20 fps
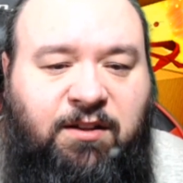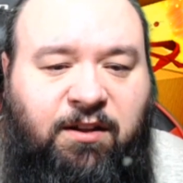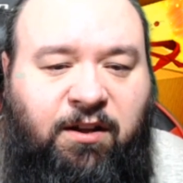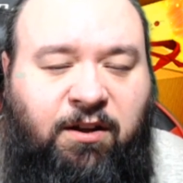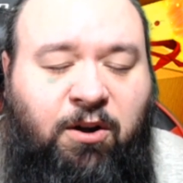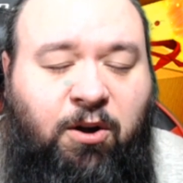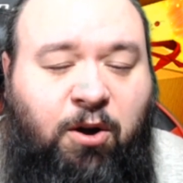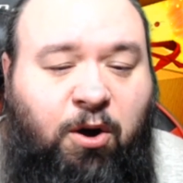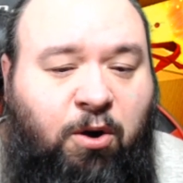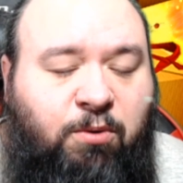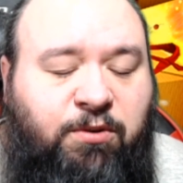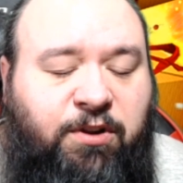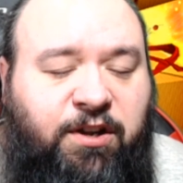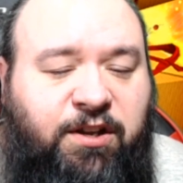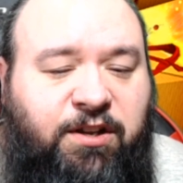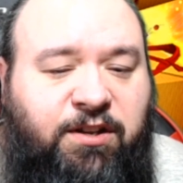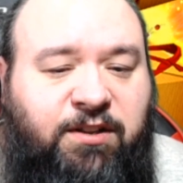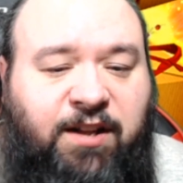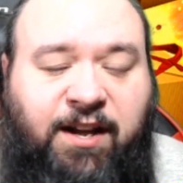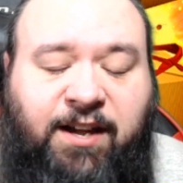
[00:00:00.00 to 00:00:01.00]
Uh,
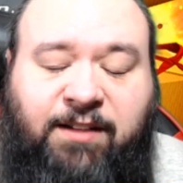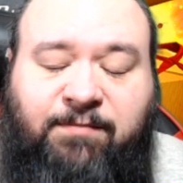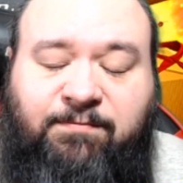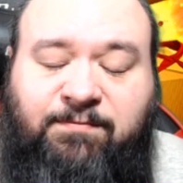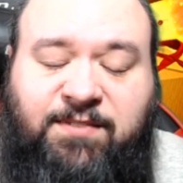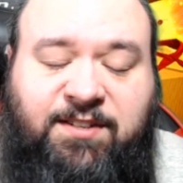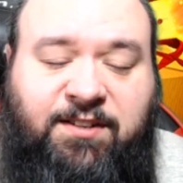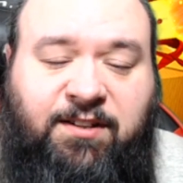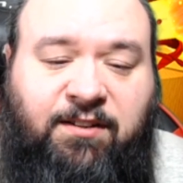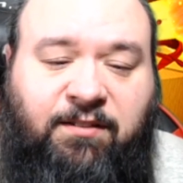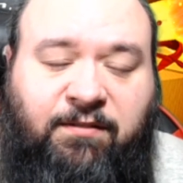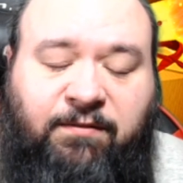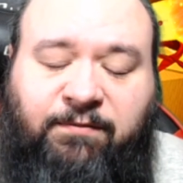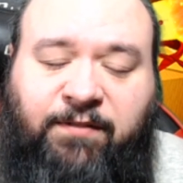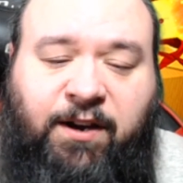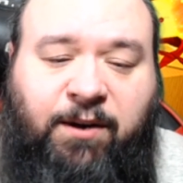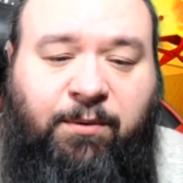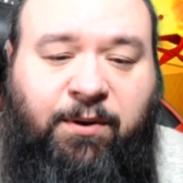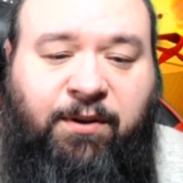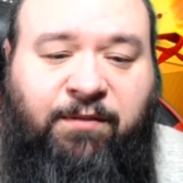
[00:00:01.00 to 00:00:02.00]
Hogan, I'm still
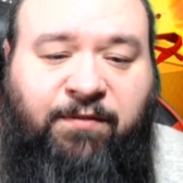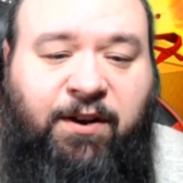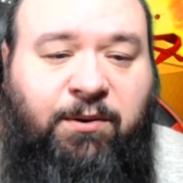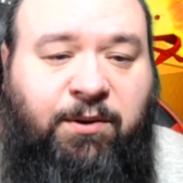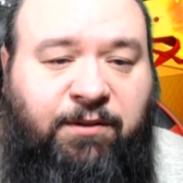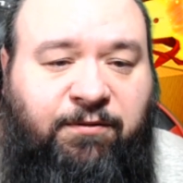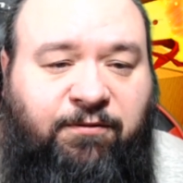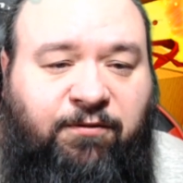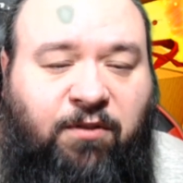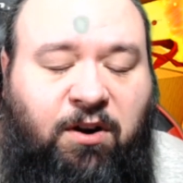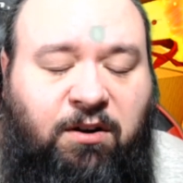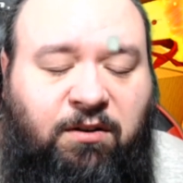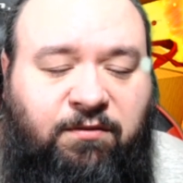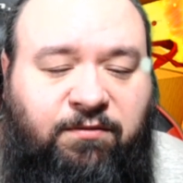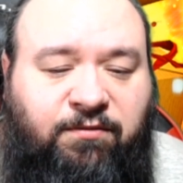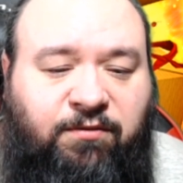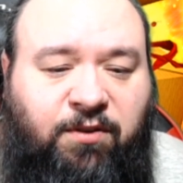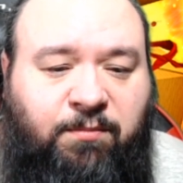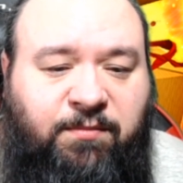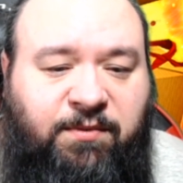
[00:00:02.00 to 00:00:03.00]
very, very far
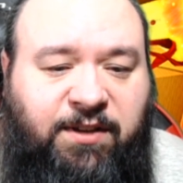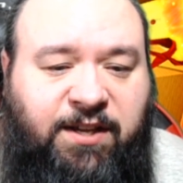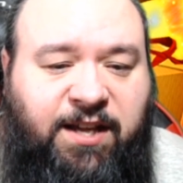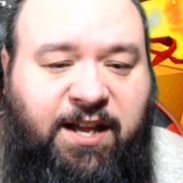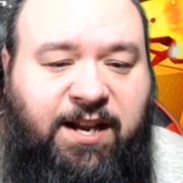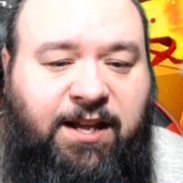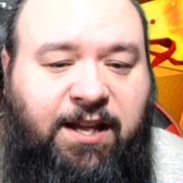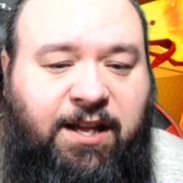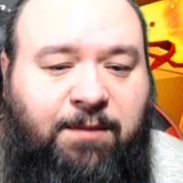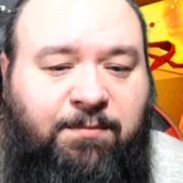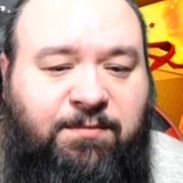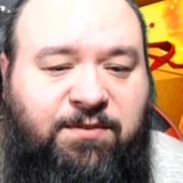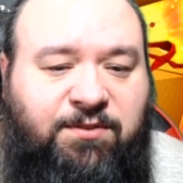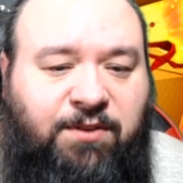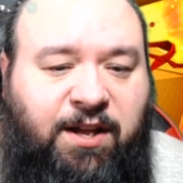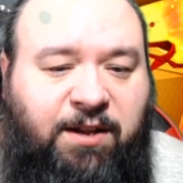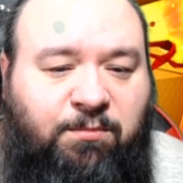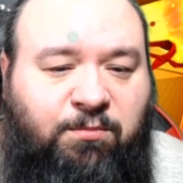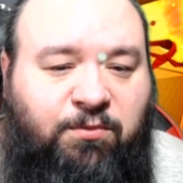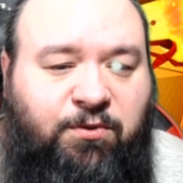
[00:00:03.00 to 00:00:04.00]
from getting him, so
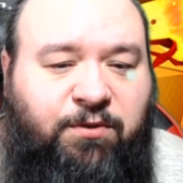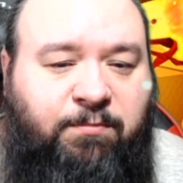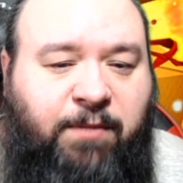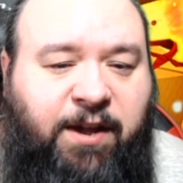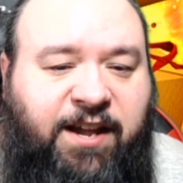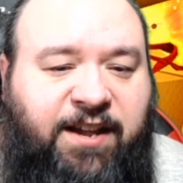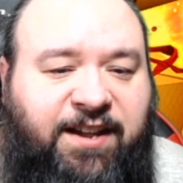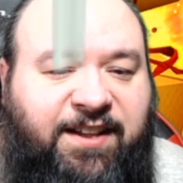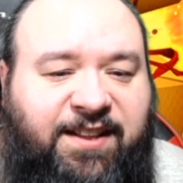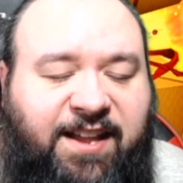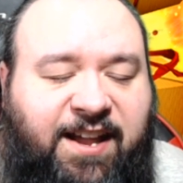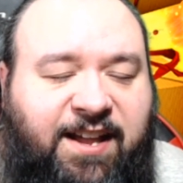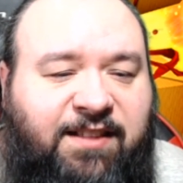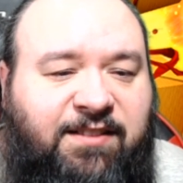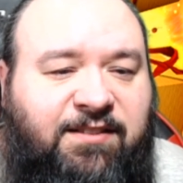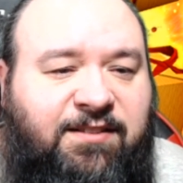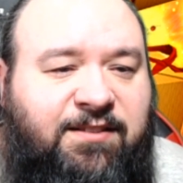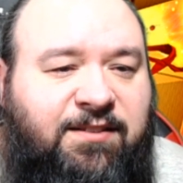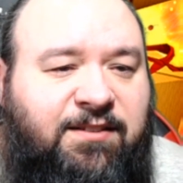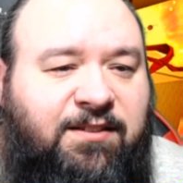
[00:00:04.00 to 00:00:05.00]
that wouldn't make a
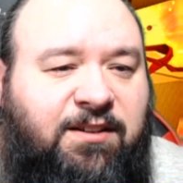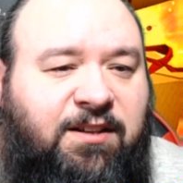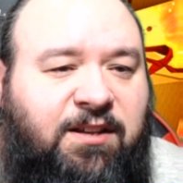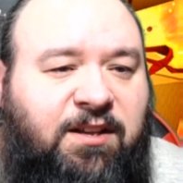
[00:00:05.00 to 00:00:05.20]
dent.